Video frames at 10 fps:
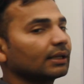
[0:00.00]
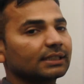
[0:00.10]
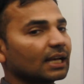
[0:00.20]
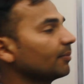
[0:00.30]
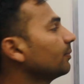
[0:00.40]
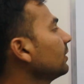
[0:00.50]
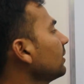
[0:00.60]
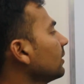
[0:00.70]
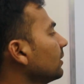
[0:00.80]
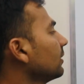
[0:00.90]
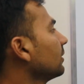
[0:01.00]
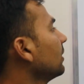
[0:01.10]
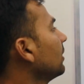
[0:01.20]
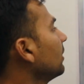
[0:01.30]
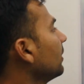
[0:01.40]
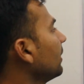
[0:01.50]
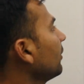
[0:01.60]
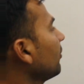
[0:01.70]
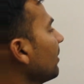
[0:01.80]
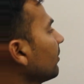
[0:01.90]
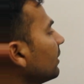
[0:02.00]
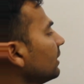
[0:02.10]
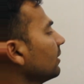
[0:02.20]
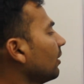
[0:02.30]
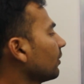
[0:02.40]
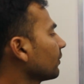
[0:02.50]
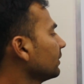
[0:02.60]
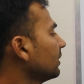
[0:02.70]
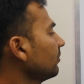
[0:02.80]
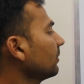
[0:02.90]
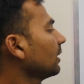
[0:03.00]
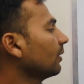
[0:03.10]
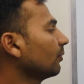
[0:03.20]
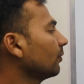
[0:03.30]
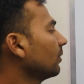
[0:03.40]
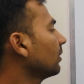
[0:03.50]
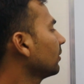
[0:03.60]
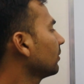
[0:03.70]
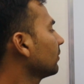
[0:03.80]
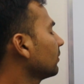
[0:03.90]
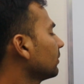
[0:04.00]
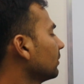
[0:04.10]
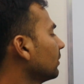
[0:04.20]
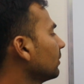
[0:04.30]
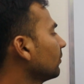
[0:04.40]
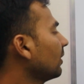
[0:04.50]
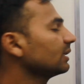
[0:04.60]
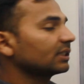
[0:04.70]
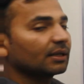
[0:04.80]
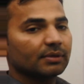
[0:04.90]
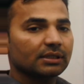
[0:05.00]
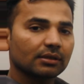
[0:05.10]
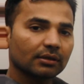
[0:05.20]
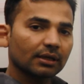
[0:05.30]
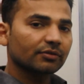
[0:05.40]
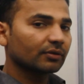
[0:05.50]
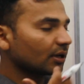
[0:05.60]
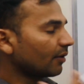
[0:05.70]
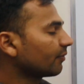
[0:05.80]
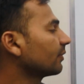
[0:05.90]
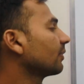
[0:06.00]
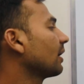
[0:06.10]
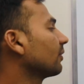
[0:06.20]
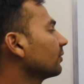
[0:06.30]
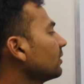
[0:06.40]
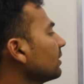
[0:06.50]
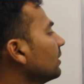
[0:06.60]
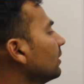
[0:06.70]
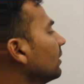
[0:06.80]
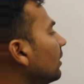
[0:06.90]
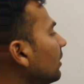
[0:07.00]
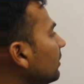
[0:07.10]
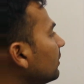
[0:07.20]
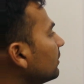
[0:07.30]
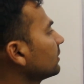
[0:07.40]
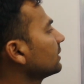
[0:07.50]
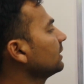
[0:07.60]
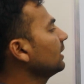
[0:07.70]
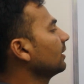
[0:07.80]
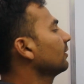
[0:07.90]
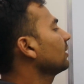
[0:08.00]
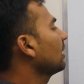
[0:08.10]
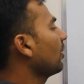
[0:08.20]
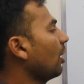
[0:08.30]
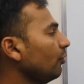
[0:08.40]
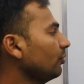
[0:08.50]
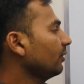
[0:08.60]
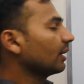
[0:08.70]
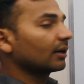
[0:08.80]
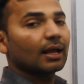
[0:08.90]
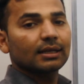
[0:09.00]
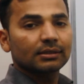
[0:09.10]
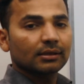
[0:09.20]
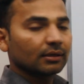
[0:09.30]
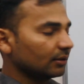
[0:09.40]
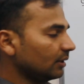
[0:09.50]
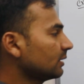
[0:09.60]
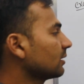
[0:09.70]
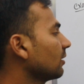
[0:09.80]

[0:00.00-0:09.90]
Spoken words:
example. Here we have got an algorithm, and one step is executed after another. See here. Now how do we analyze this